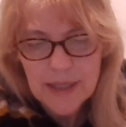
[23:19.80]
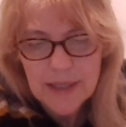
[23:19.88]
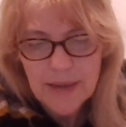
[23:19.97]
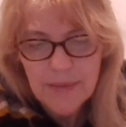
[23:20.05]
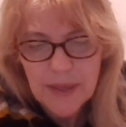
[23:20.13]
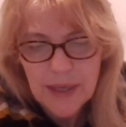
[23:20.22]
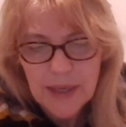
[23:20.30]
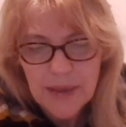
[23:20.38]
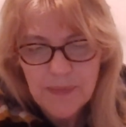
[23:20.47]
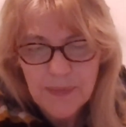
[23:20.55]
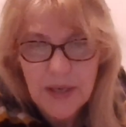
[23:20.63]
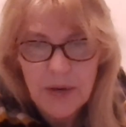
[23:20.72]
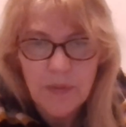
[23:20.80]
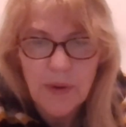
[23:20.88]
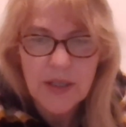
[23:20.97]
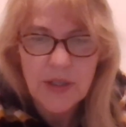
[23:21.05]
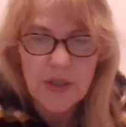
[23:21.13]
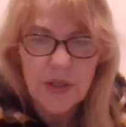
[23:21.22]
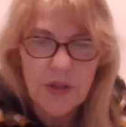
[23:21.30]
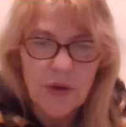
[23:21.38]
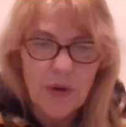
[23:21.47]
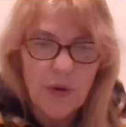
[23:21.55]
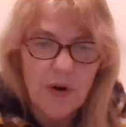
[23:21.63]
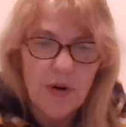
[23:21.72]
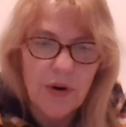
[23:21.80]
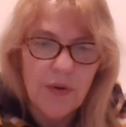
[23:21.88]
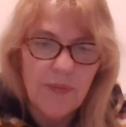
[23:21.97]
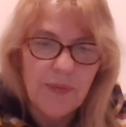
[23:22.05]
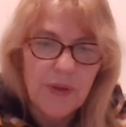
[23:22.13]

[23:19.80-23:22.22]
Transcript: something, he rushed to the corner